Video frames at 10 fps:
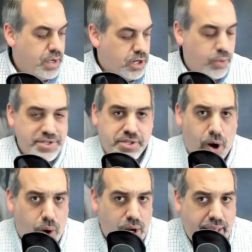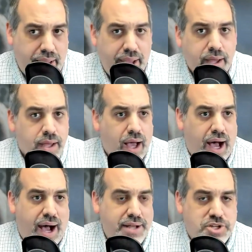who is currently
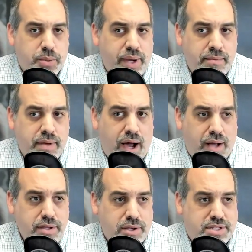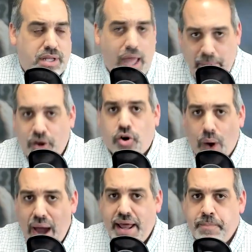claiming
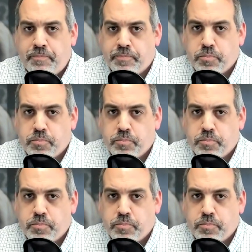credit